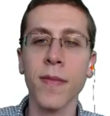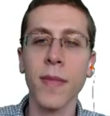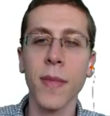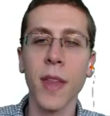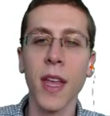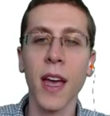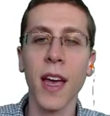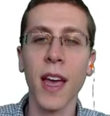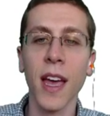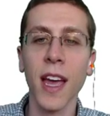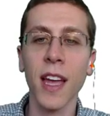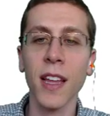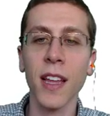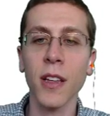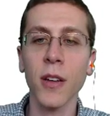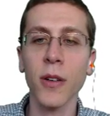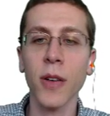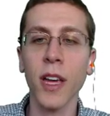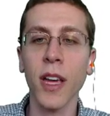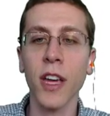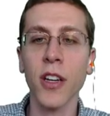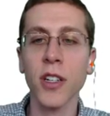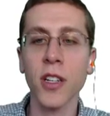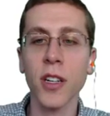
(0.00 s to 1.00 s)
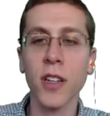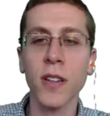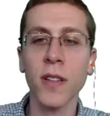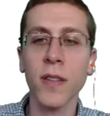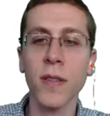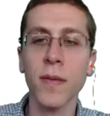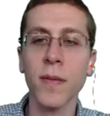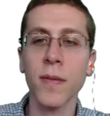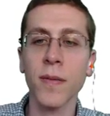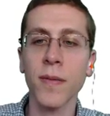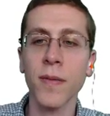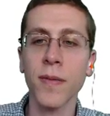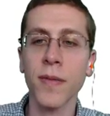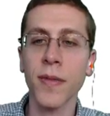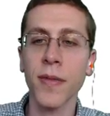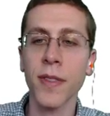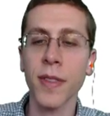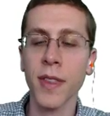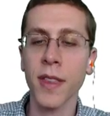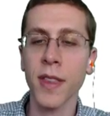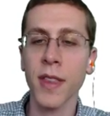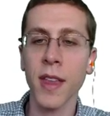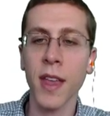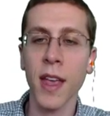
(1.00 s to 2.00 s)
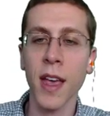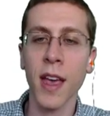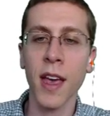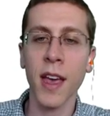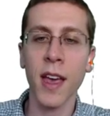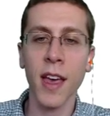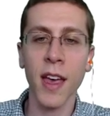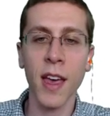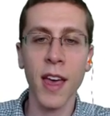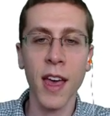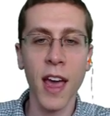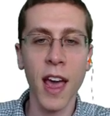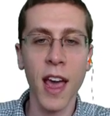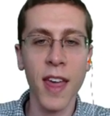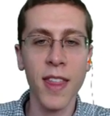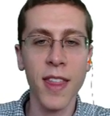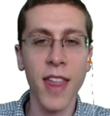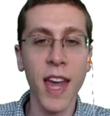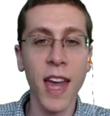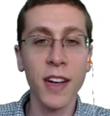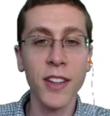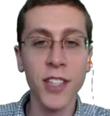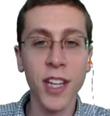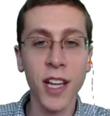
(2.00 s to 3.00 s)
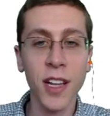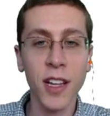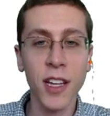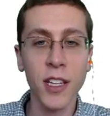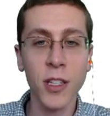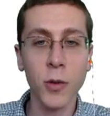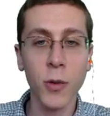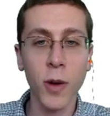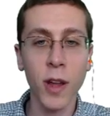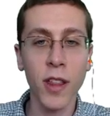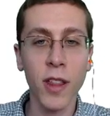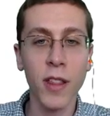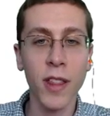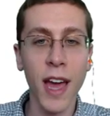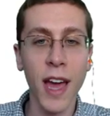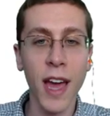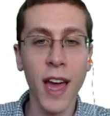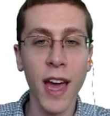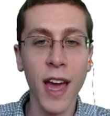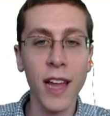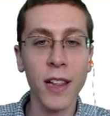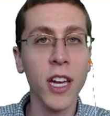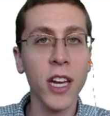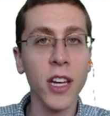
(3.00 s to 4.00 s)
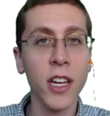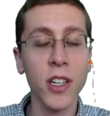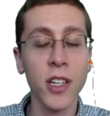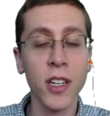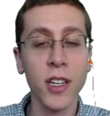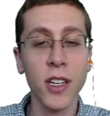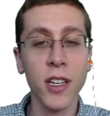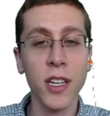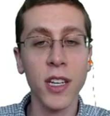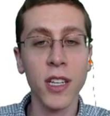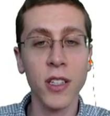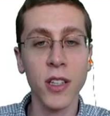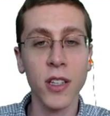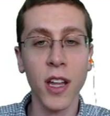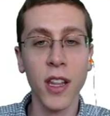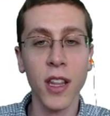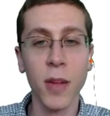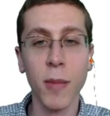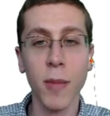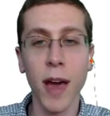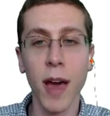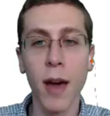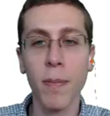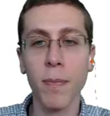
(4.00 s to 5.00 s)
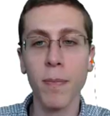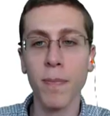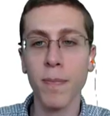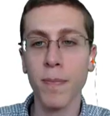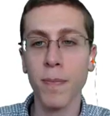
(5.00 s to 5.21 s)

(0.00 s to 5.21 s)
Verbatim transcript: ahead location, and that'll tell us whether that location is on the map.